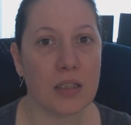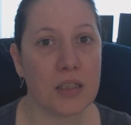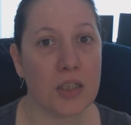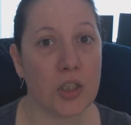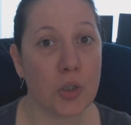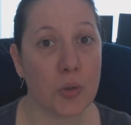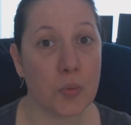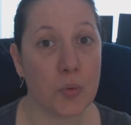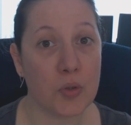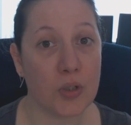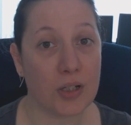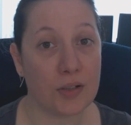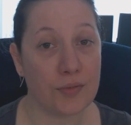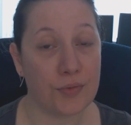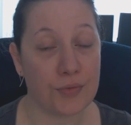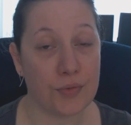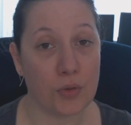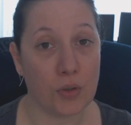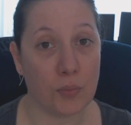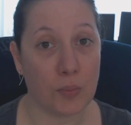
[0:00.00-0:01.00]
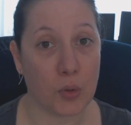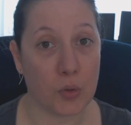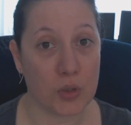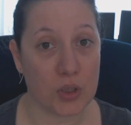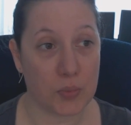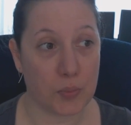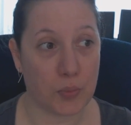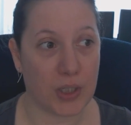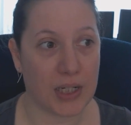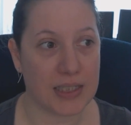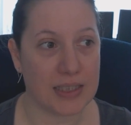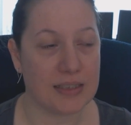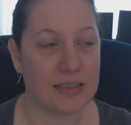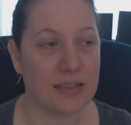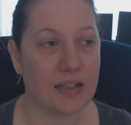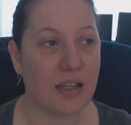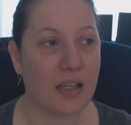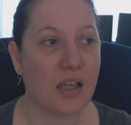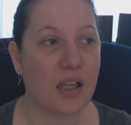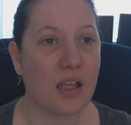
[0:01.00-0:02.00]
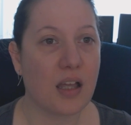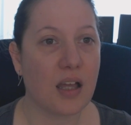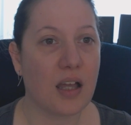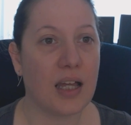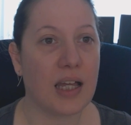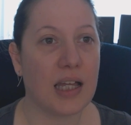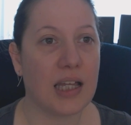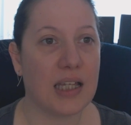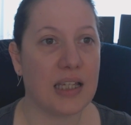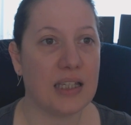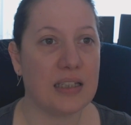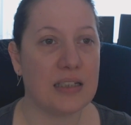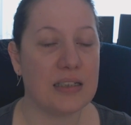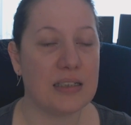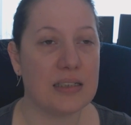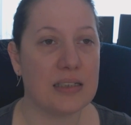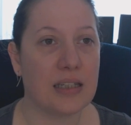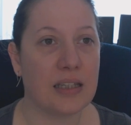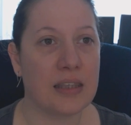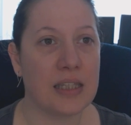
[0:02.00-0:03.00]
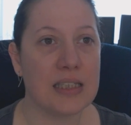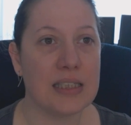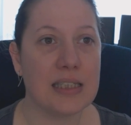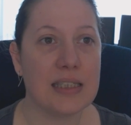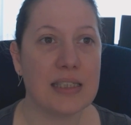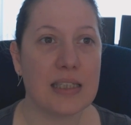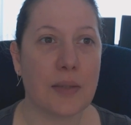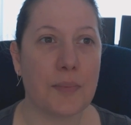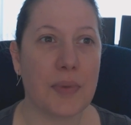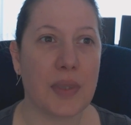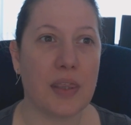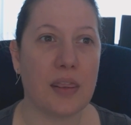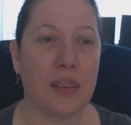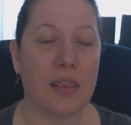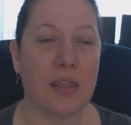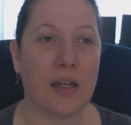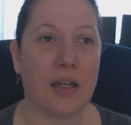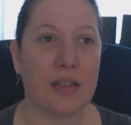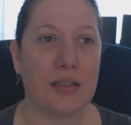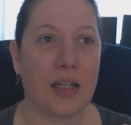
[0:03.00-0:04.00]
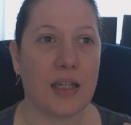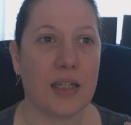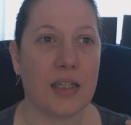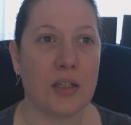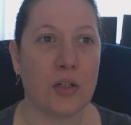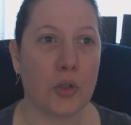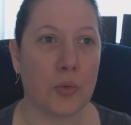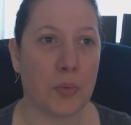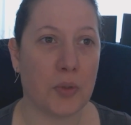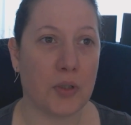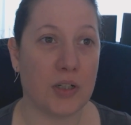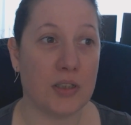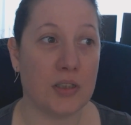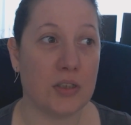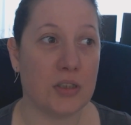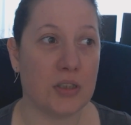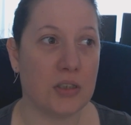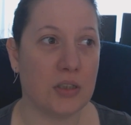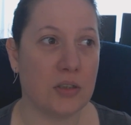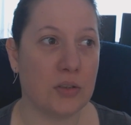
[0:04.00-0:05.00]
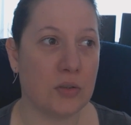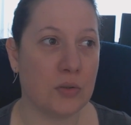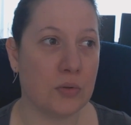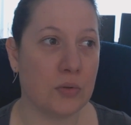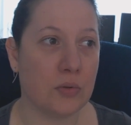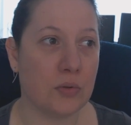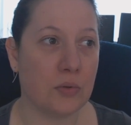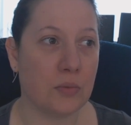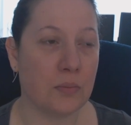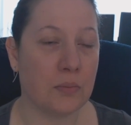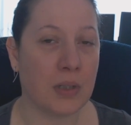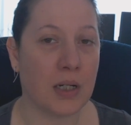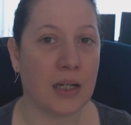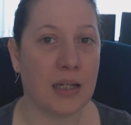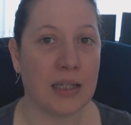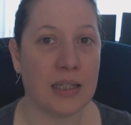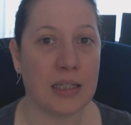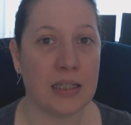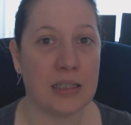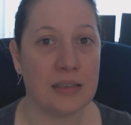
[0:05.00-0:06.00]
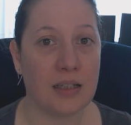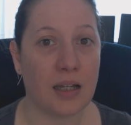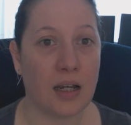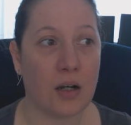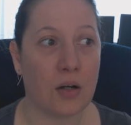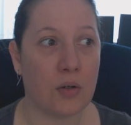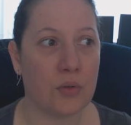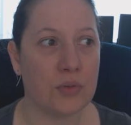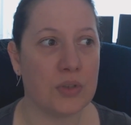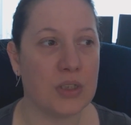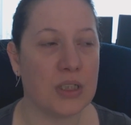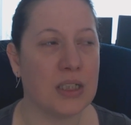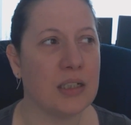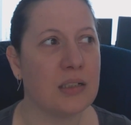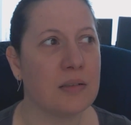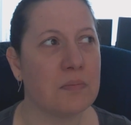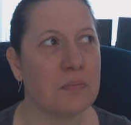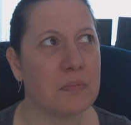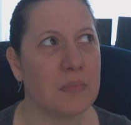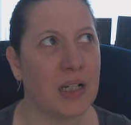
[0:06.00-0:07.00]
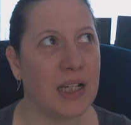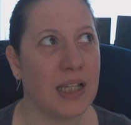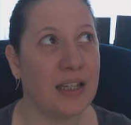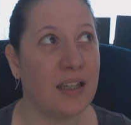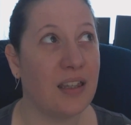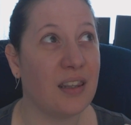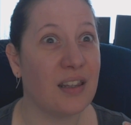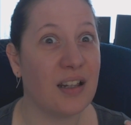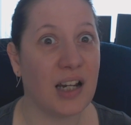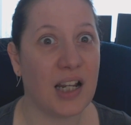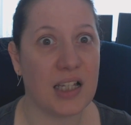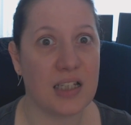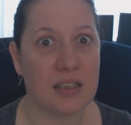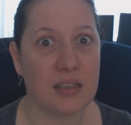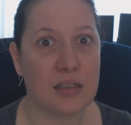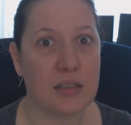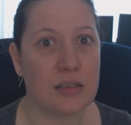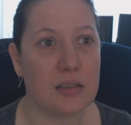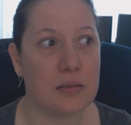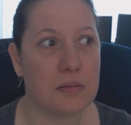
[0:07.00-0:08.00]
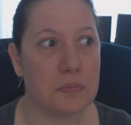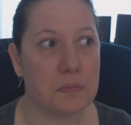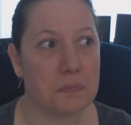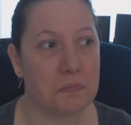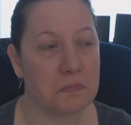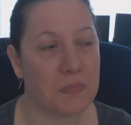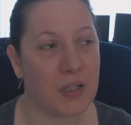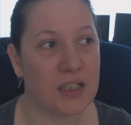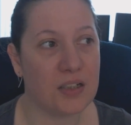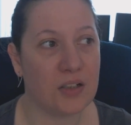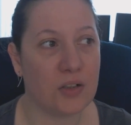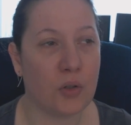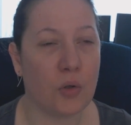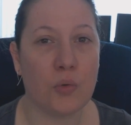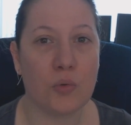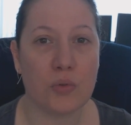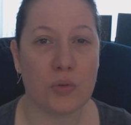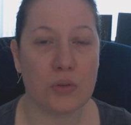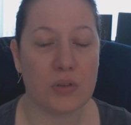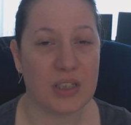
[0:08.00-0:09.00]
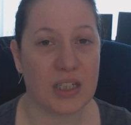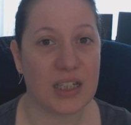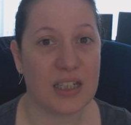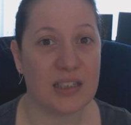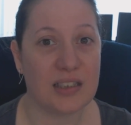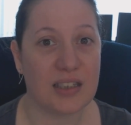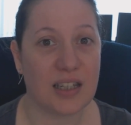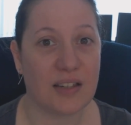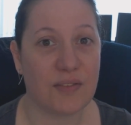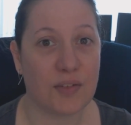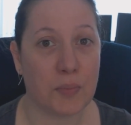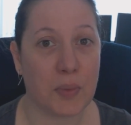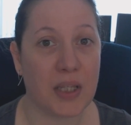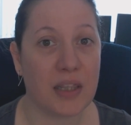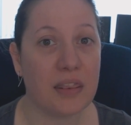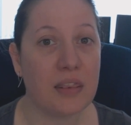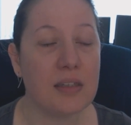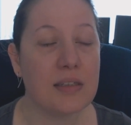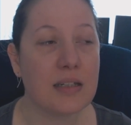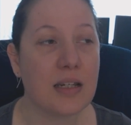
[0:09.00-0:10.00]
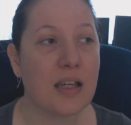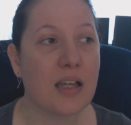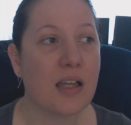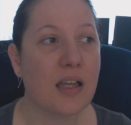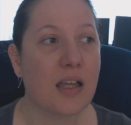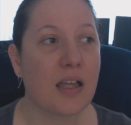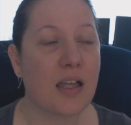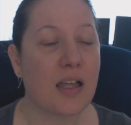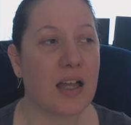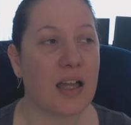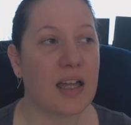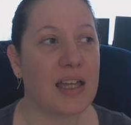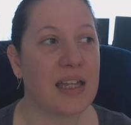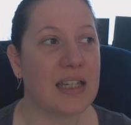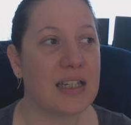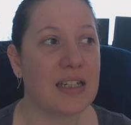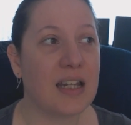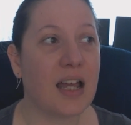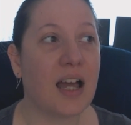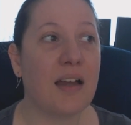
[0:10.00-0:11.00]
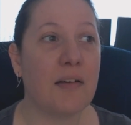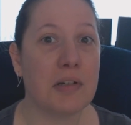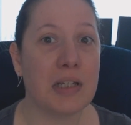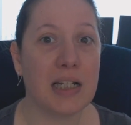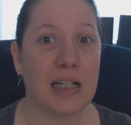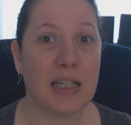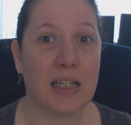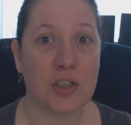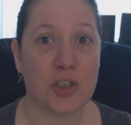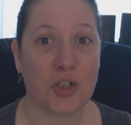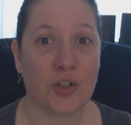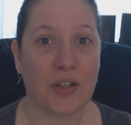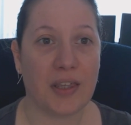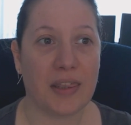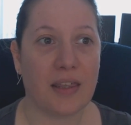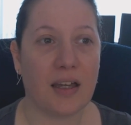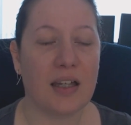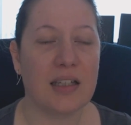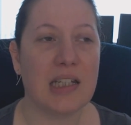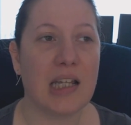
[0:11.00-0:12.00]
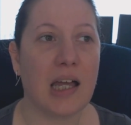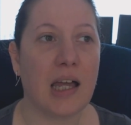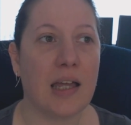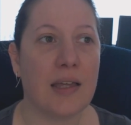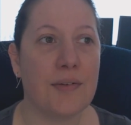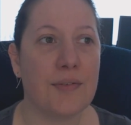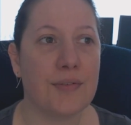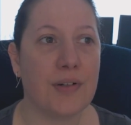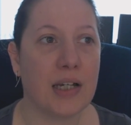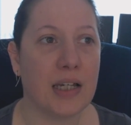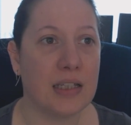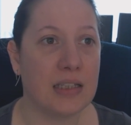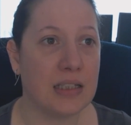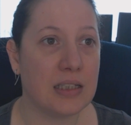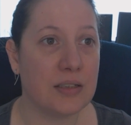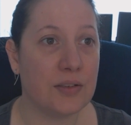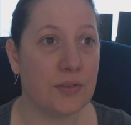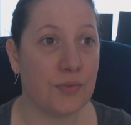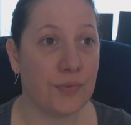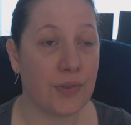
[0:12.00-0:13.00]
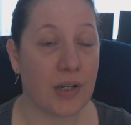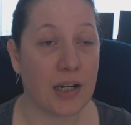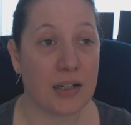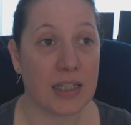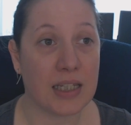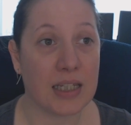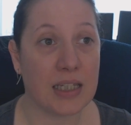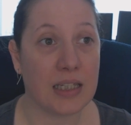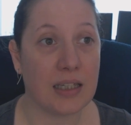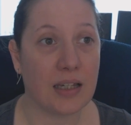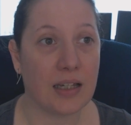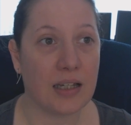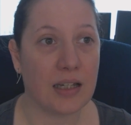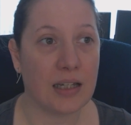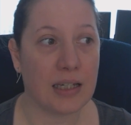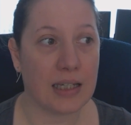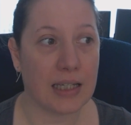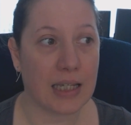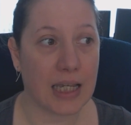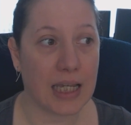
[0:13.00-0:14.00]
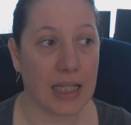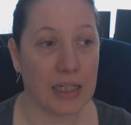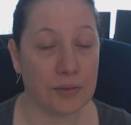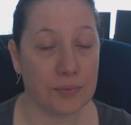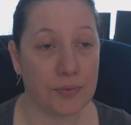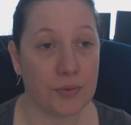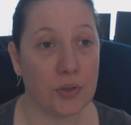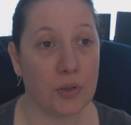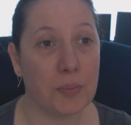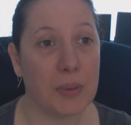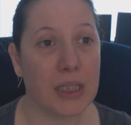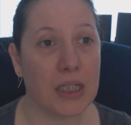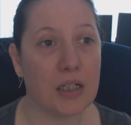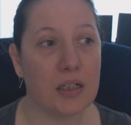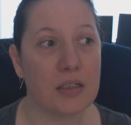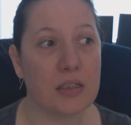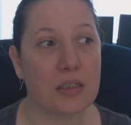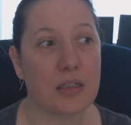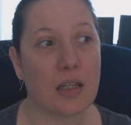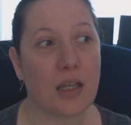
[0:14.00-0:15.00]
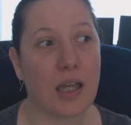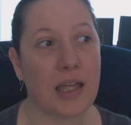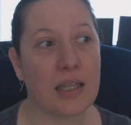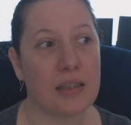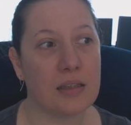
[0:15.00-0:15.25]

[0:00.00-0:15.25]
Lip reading: new moon and full moon spreads, and this is something that I incorporated to my tarot routine like the last, I don't know, 6-7 months, and I really enjoy that. I find it very helpful because